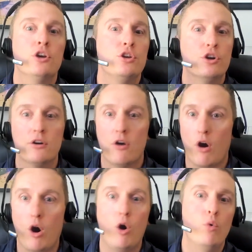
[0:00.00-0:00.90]
you're
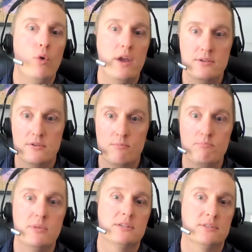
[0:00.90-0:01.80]
always
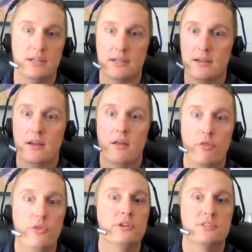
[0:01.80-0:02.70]
missing
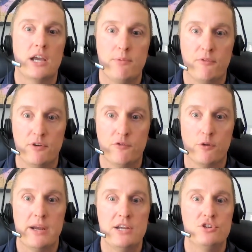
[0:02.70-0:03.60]
this type of
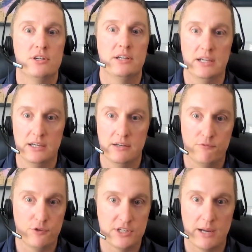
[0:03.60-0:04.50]
information in
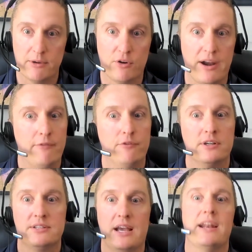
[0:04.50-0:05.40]
for
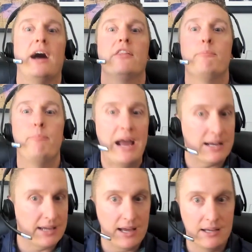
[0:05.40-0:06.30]
demographics, and on the
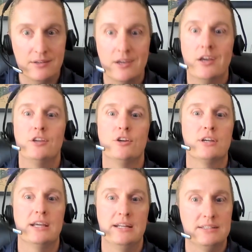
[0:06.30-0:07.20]
back end, you're
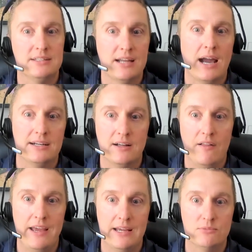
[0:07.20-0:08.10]
getting denied
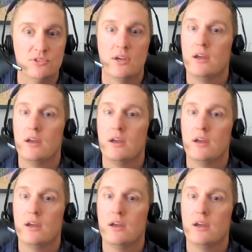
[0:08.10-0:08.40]
claims.